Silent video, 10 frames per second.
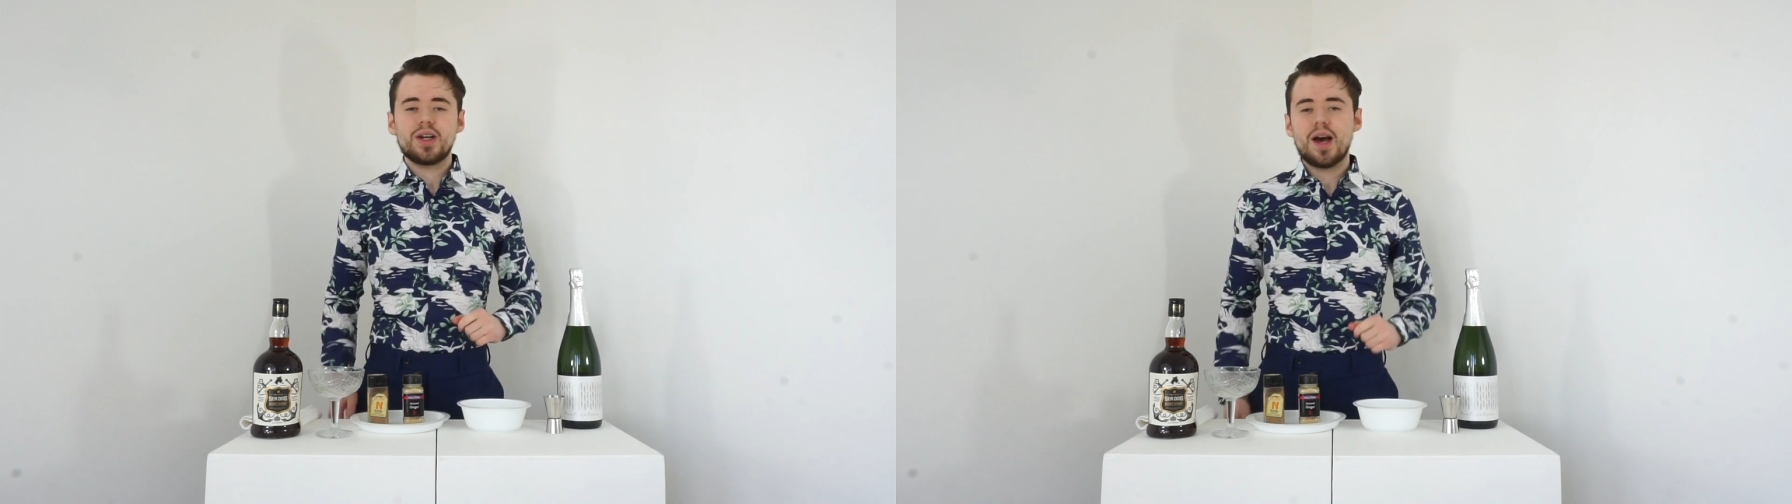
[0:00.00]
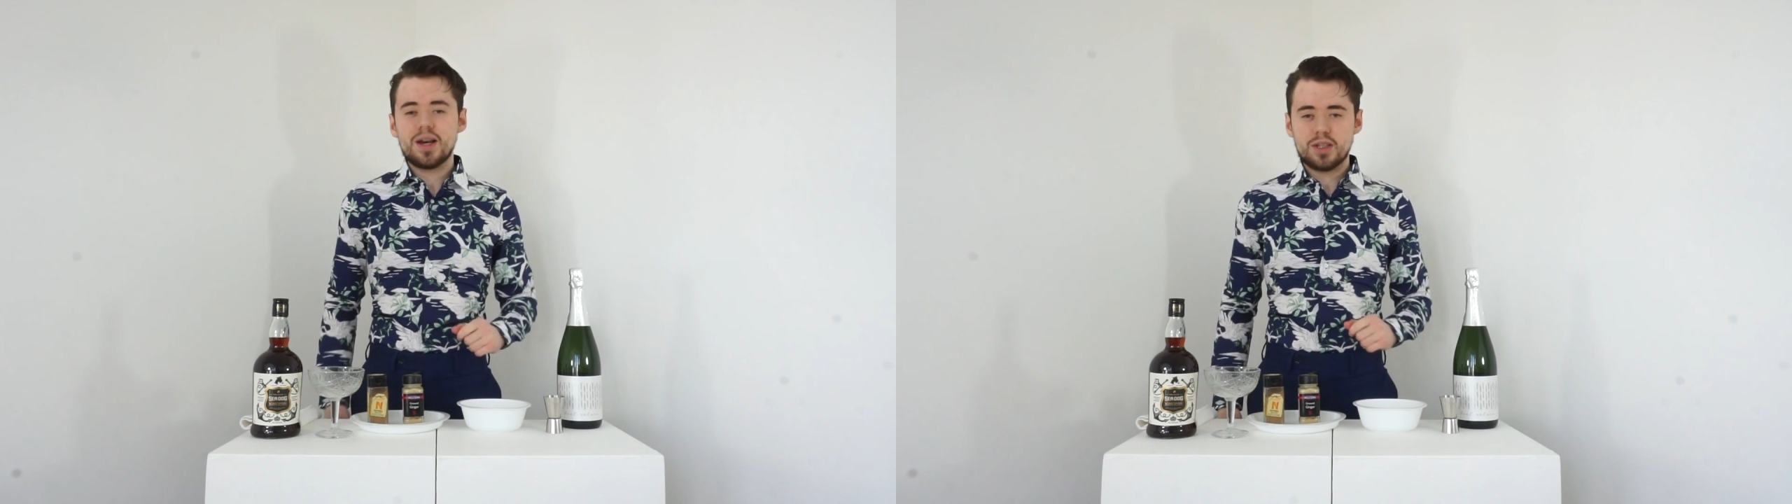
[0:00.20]

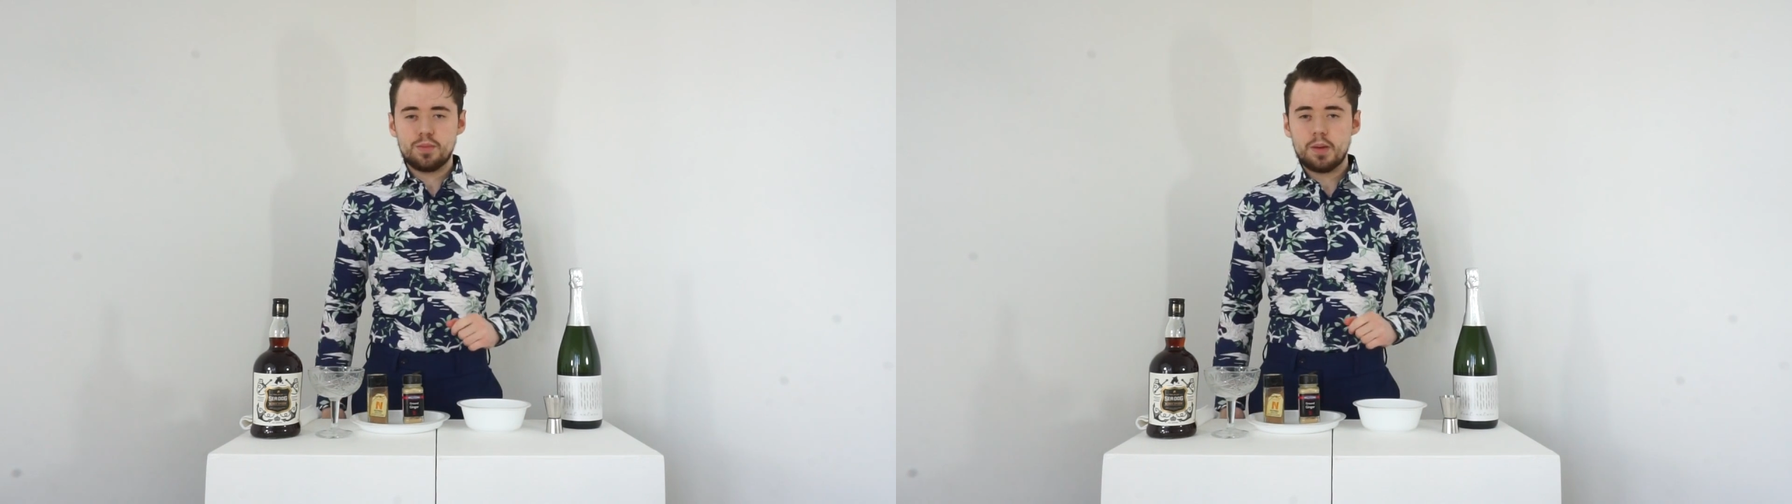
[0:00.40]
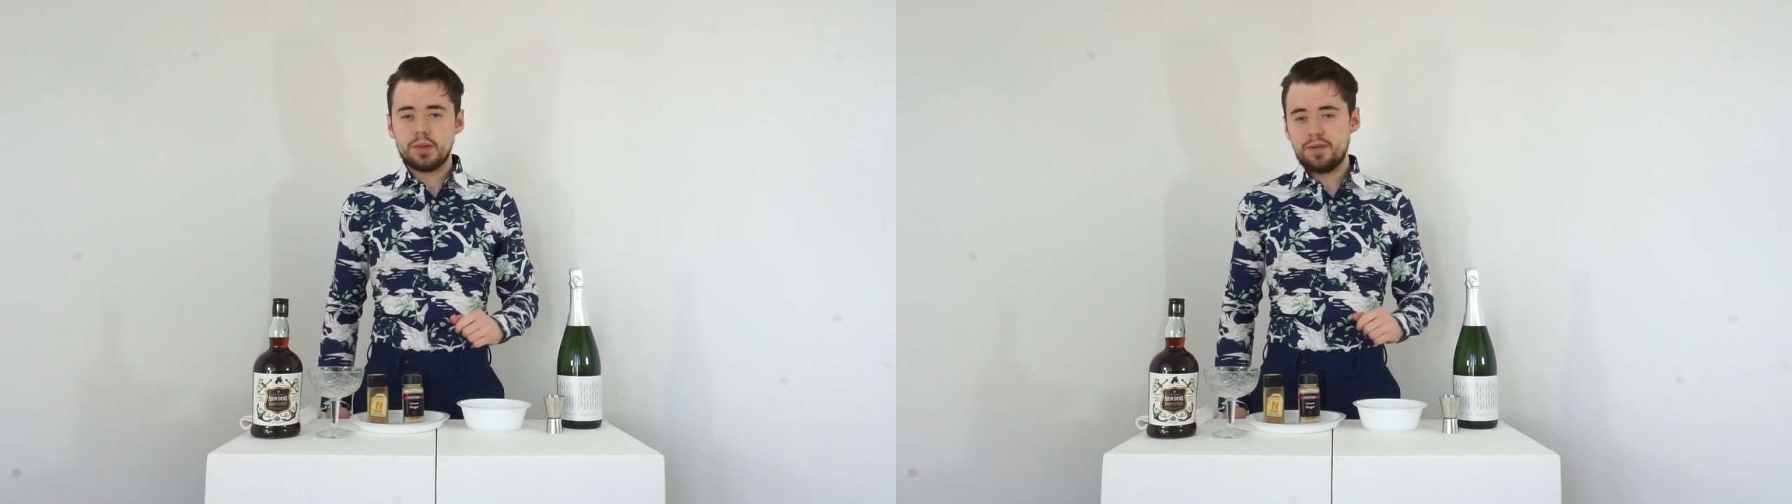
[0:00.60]
glass of
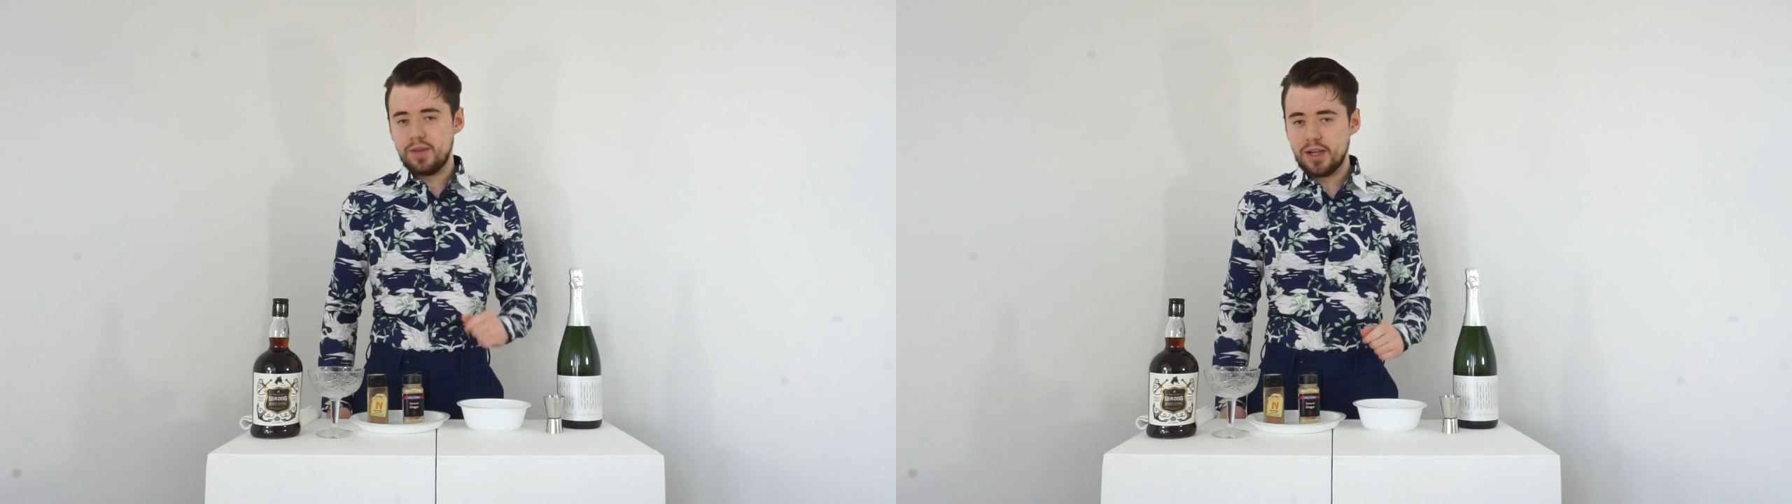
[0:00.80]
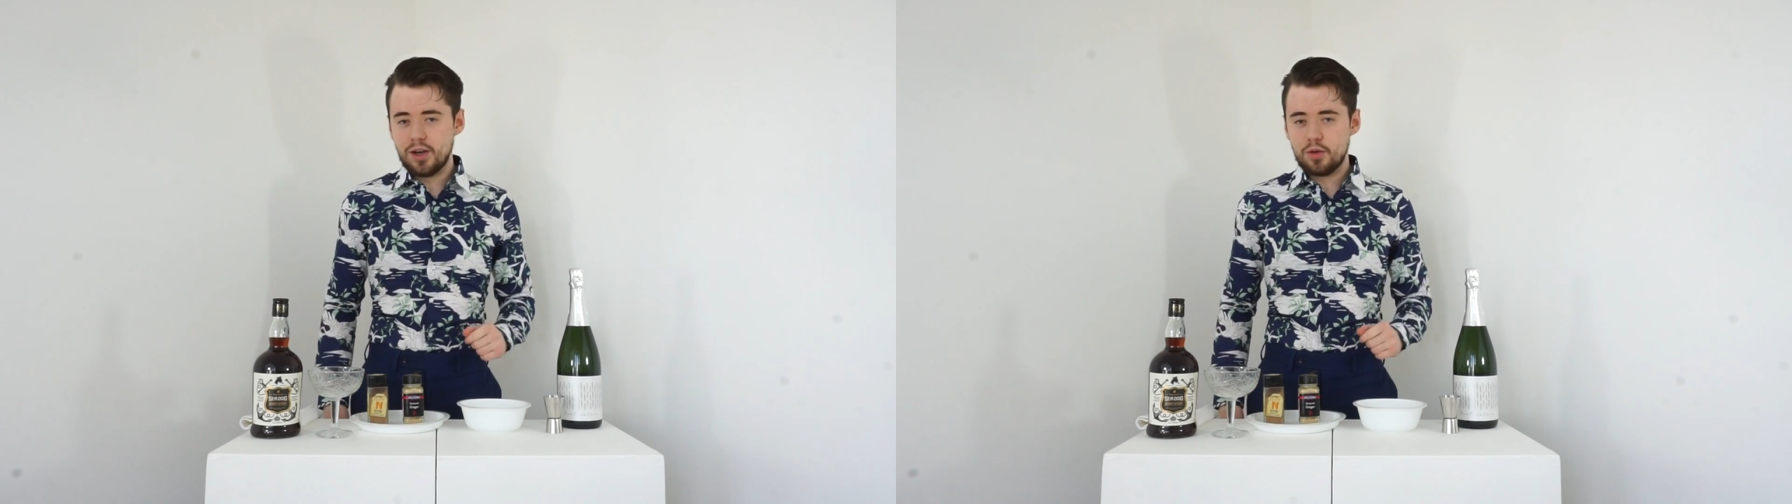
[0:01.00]
bubbly
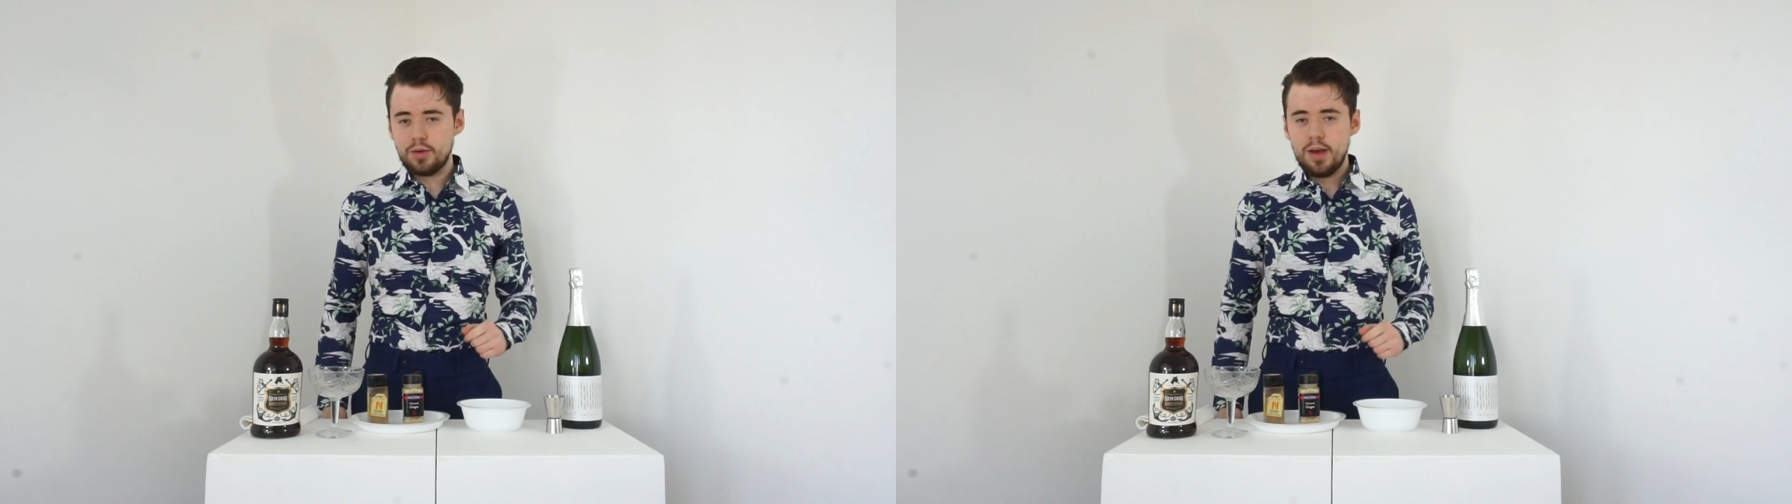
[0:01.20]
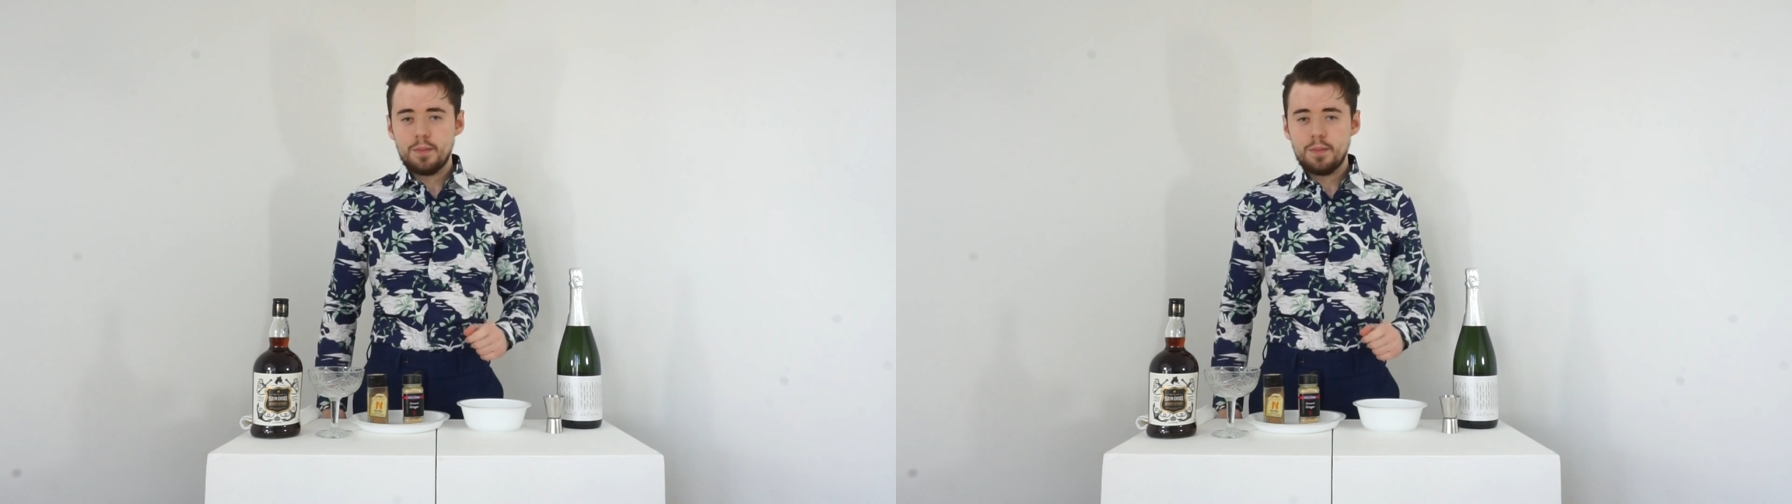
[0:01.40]
video.